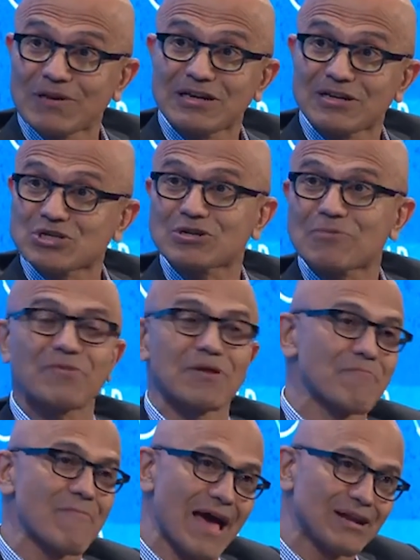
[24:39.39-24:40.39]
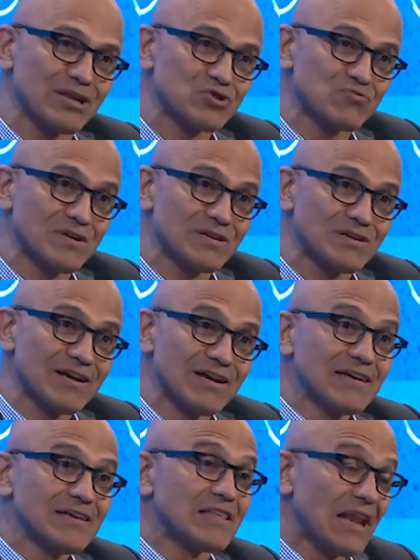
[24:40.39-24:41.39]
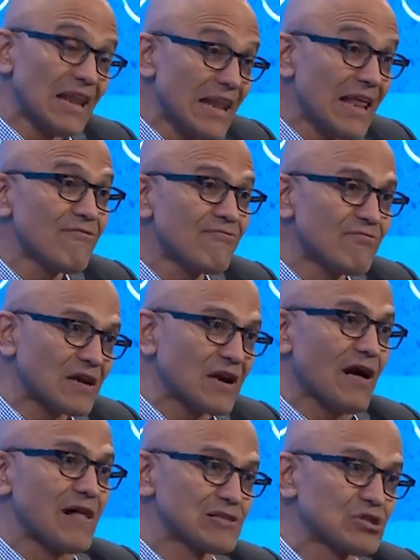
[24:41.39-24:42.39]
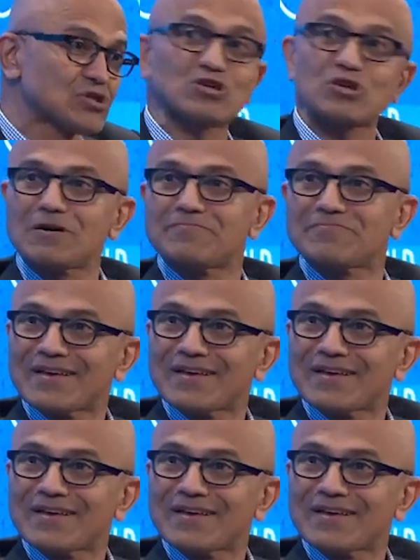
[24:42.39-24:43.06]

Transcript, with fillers: leadership and management, the lived culture